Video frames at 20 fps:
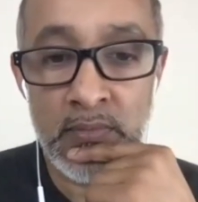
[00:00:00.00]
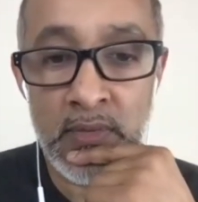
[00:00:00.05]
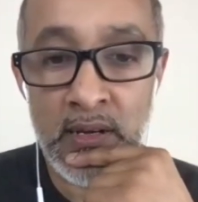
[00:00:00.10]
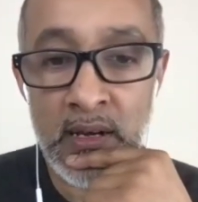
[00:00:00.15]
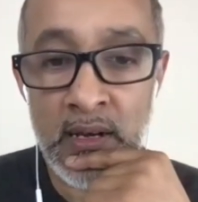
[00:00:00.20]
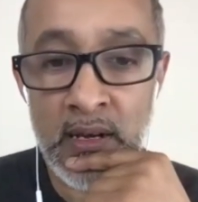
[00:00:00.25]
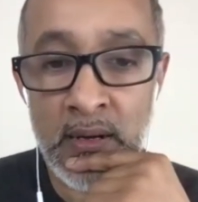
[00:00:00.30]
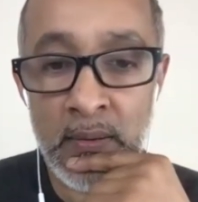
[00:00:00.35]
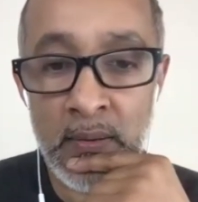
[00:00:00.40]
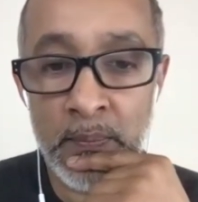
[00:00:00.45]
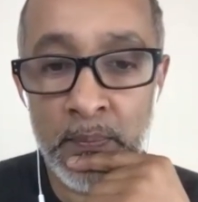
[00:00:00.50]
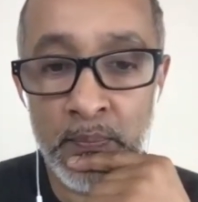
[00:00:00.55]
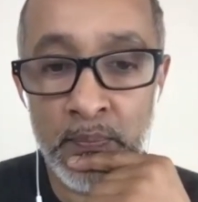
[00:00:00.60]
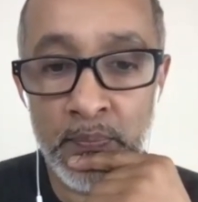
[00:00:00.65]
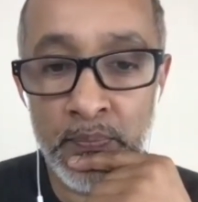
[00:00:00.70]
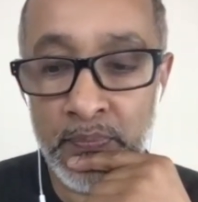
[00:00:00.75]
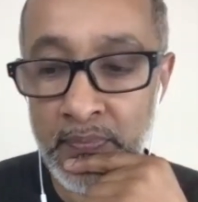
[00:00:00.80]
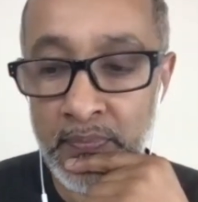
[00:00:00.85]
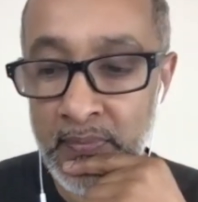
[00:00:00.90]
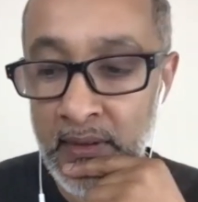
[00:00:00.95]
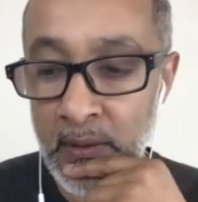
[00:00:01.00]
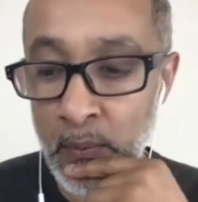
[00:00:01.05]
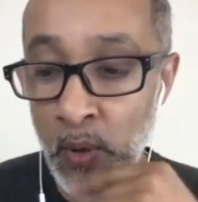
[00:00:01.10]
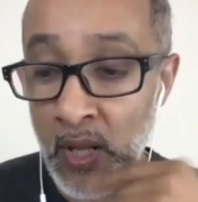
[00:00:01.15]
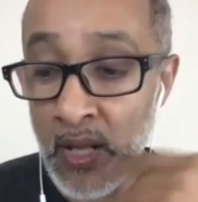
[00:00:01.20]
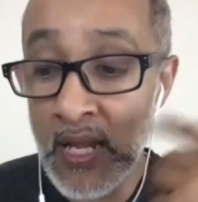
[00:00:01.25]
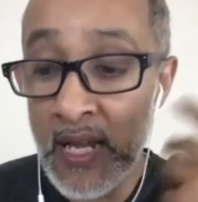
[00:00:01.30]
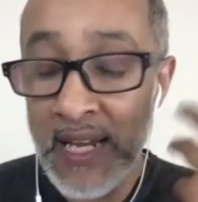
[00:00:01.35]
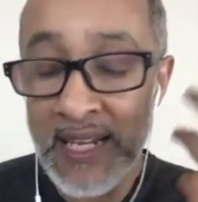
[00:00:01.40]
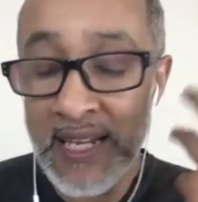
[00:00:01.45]
Um, well,
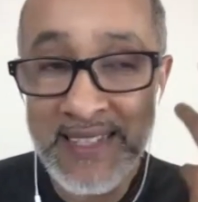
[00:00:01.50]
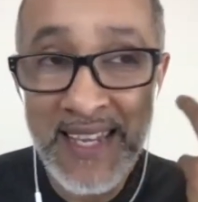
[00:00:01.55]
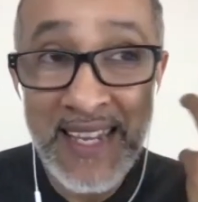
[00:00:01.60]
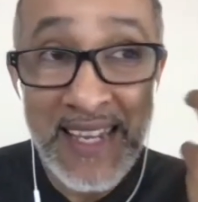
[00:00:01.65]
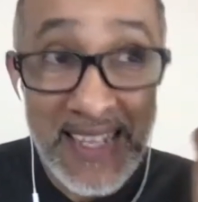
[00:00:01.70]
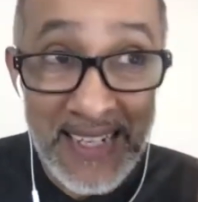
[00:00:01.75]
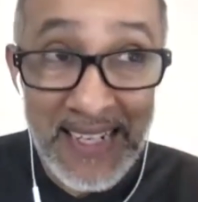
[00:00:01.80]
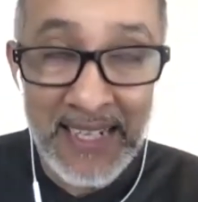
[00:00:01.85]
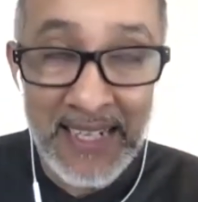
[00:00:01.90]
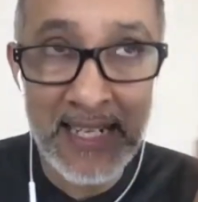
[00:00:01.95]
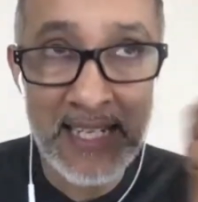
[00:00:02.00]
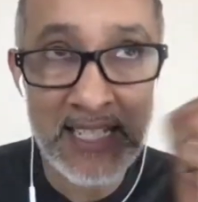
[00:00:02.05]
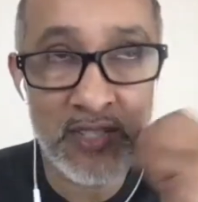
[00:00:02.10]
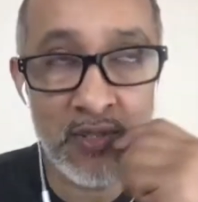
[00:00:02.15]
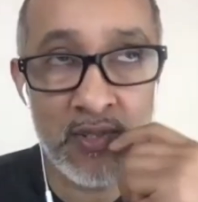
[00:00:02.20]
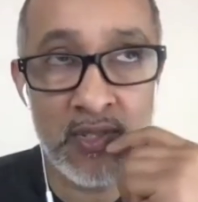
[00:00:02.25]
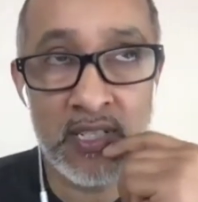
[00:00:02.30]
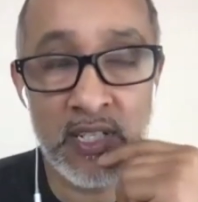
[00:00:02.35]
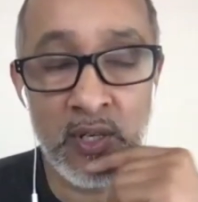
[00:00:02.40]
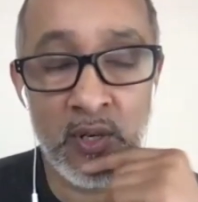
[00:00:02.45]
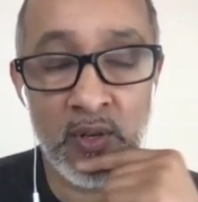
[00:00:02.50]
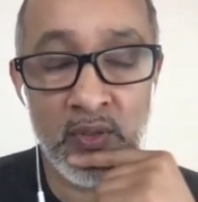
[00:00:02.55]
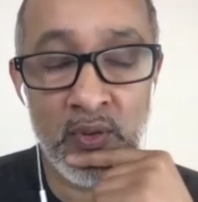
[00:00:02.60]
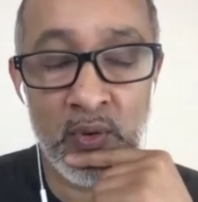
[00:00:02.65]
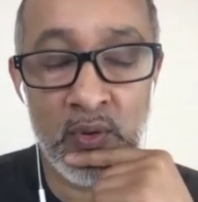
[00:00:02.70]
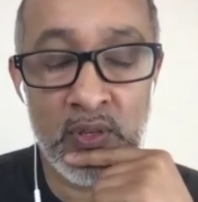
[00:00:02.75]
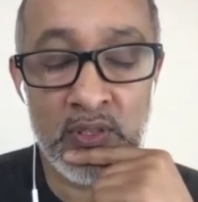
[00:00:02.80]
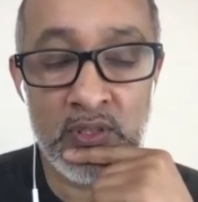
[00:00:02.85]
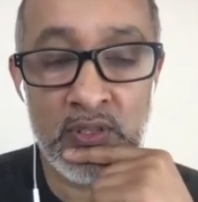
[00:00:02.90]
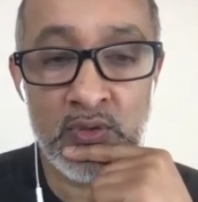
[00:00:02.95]
is healing necessary to go through
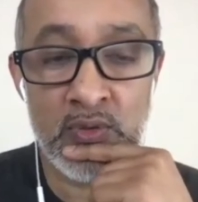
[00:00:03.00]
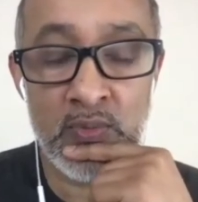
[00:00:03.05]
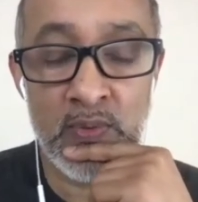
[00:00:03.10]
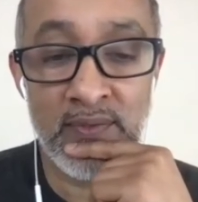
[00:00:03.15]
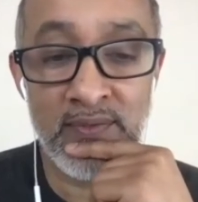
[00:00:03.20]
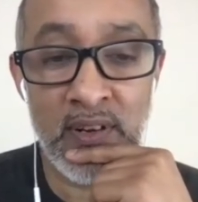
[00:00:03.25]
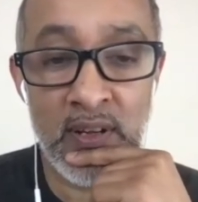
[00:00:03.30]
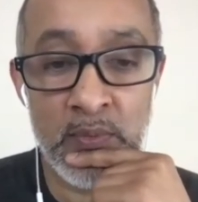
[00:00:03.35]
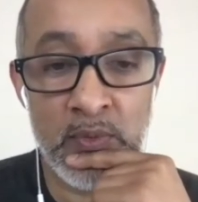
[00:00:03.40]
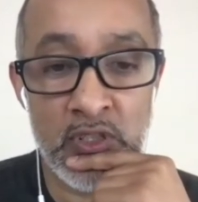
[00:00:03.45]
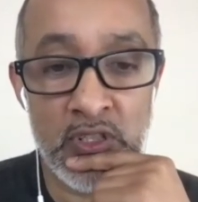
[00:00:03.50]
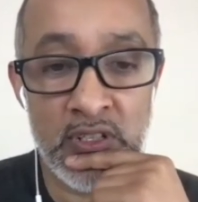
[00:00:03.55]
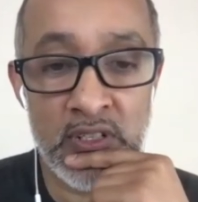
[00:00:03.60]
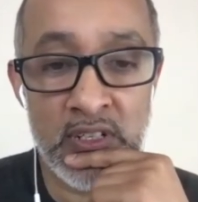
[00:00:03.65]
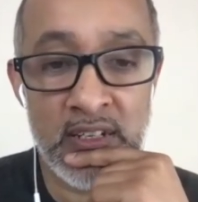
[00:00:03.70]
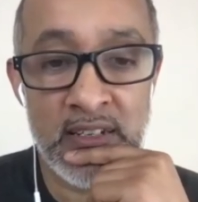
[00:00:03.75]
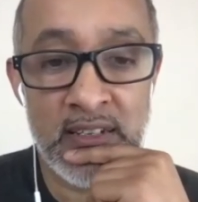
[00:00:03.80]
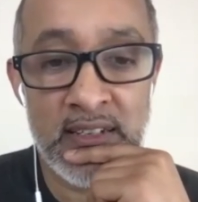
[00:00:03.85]
the twin flame journey?